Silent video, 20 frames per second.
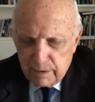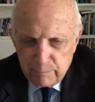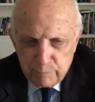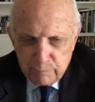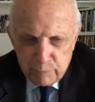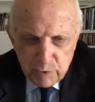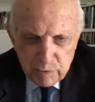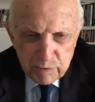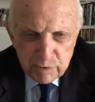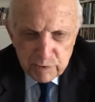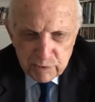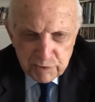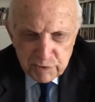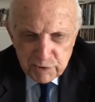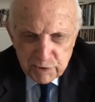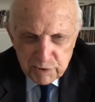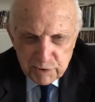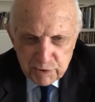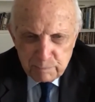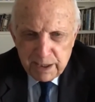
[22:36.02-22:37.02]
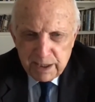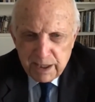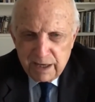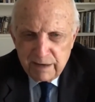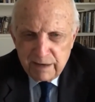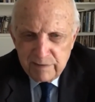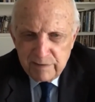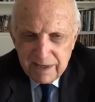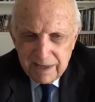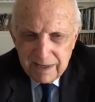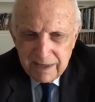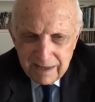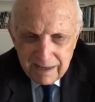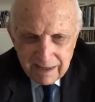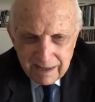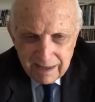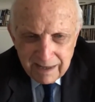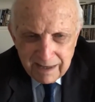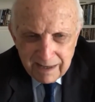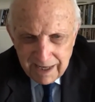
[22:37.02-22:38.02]
computers to speak of
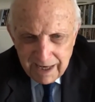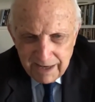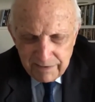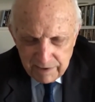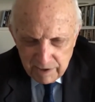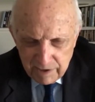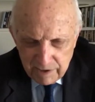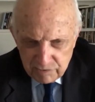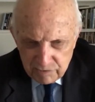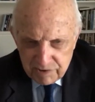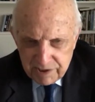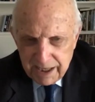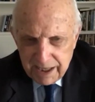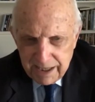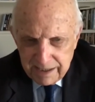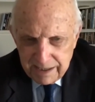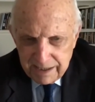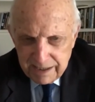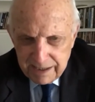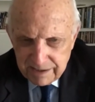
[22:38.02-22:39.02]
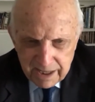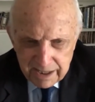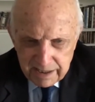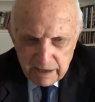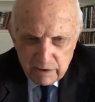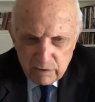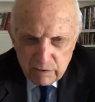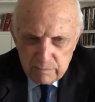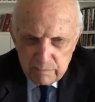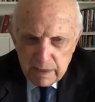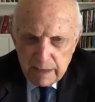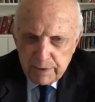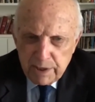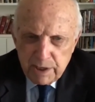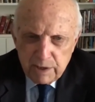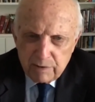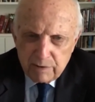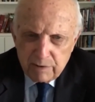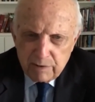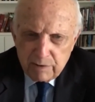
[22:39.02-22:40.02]
in those days. There were
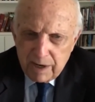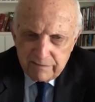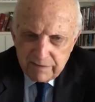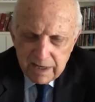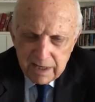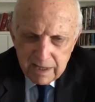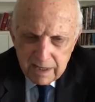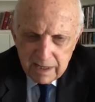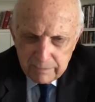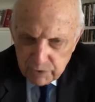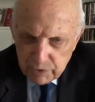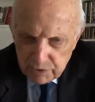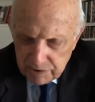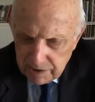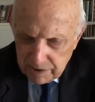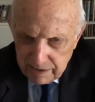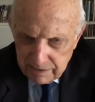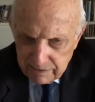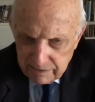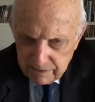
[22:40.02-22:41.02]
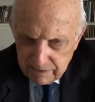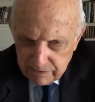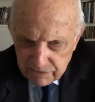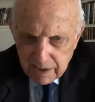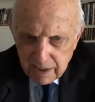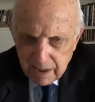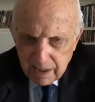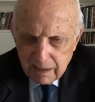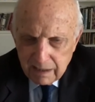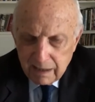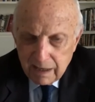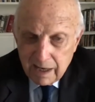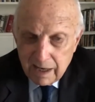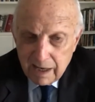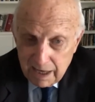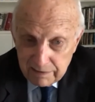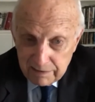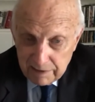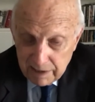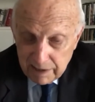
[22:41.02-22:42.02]
mimeograph machines
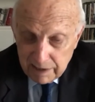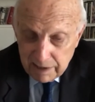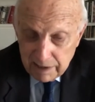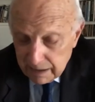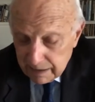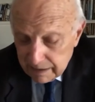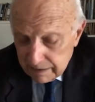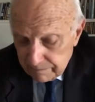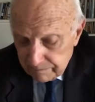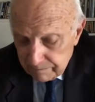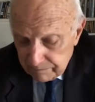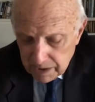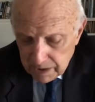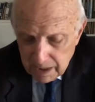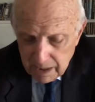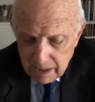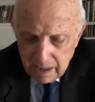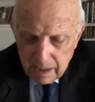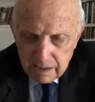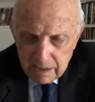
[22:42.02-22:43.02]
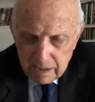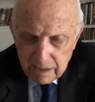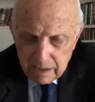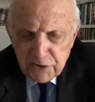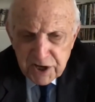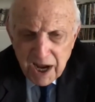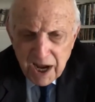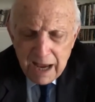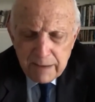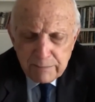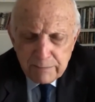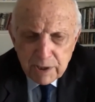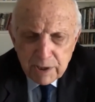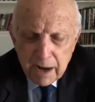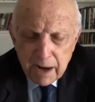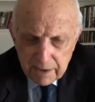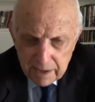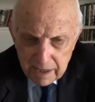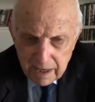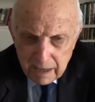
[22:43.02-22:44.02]
and the like. So the
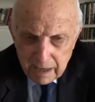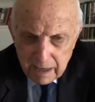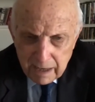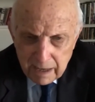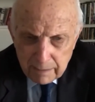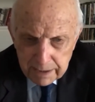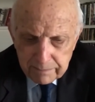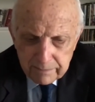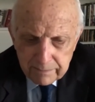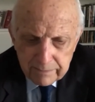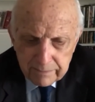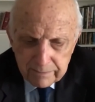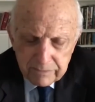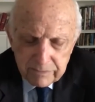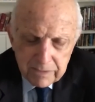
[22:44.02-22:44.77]
Times got a copy.